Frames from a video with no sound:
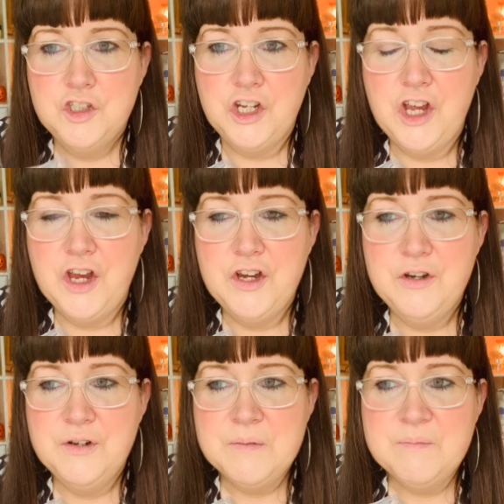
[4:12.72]

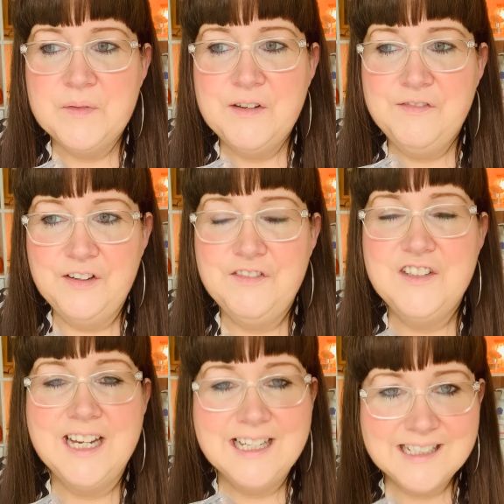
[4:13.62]
to
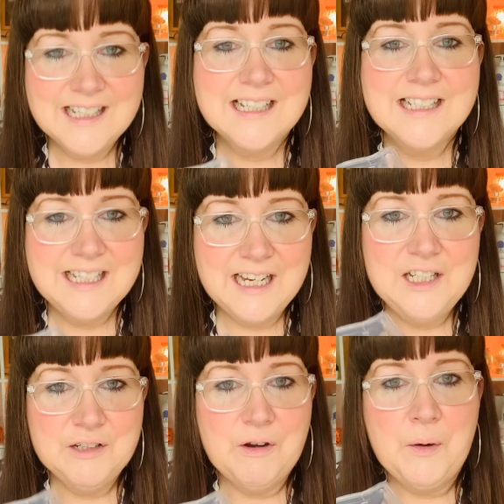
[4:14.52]
15,
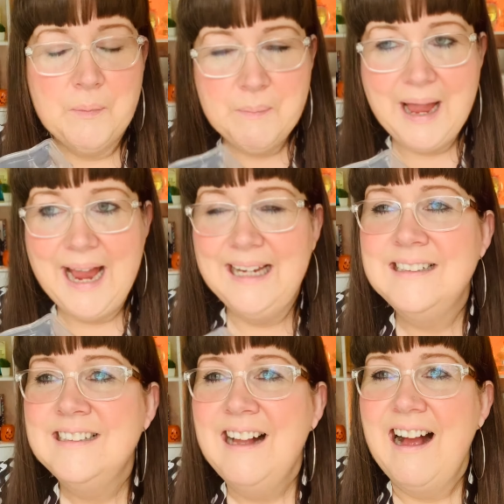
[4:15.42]
16 year old
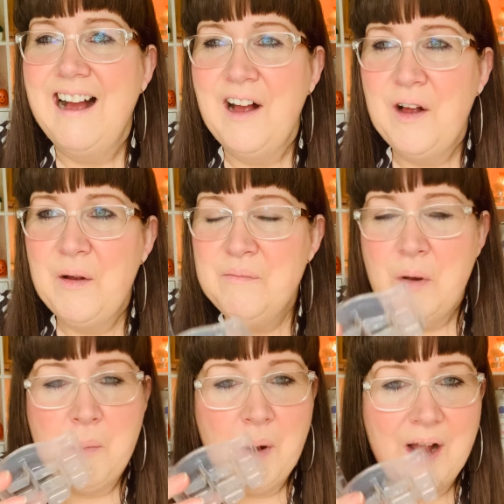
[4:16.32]
me
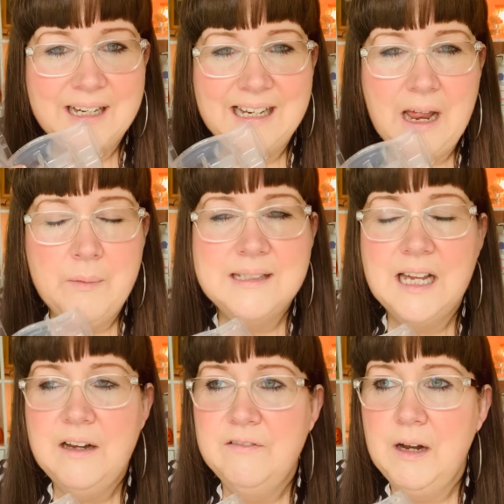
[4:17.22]
working there. It was
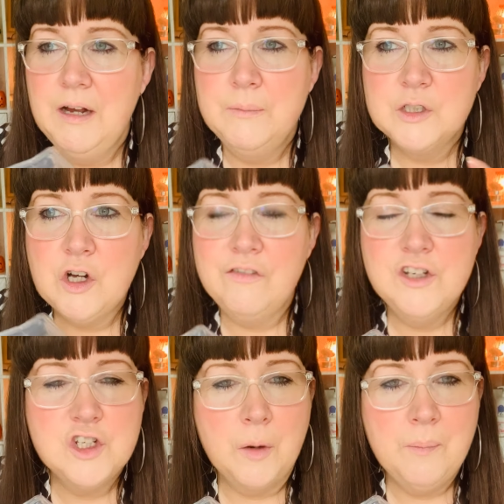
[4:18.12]
a coffee
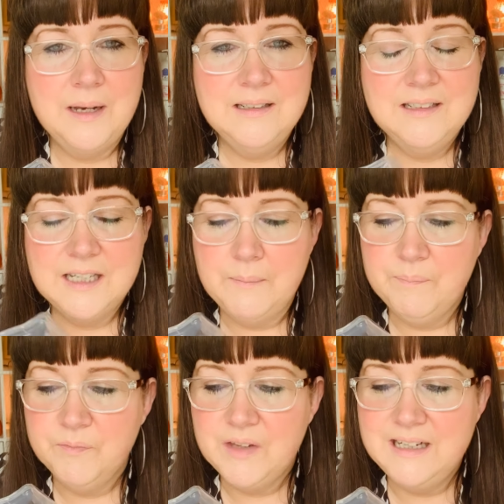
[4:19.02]
shop, and
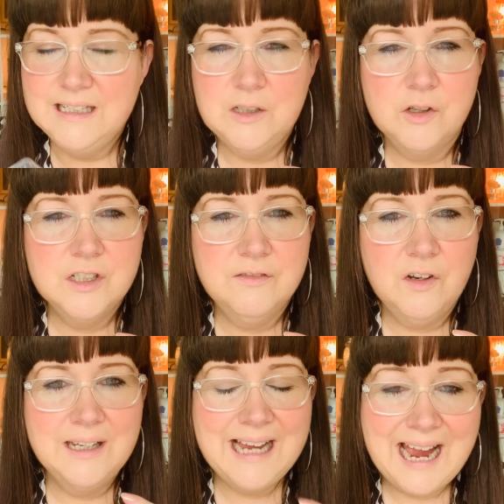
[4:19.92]
they did lots of
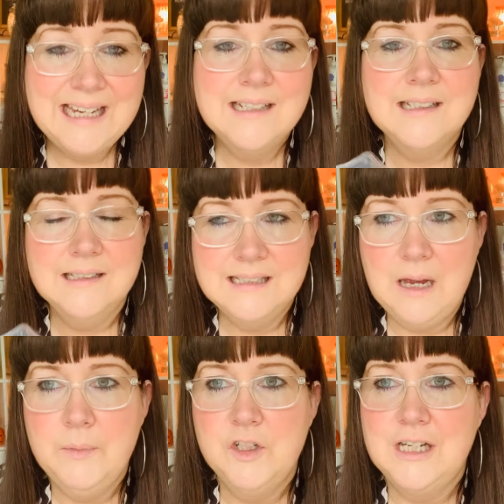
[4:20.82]
like cakes and
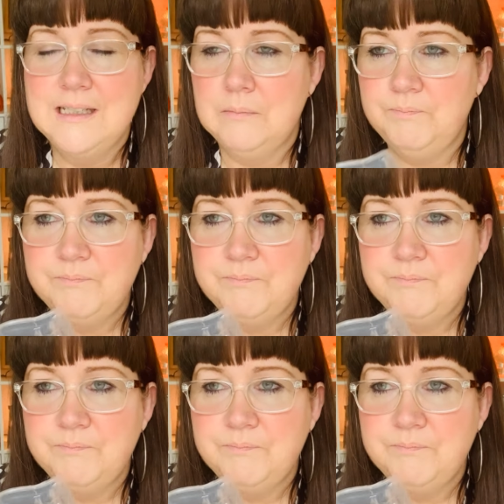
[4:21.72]
sandwiches.